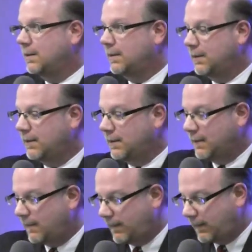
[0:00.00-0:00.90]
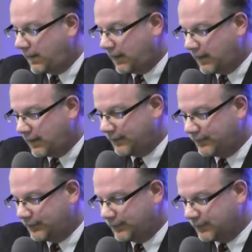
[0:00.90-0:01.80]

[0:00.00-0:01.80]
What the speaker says: (silence)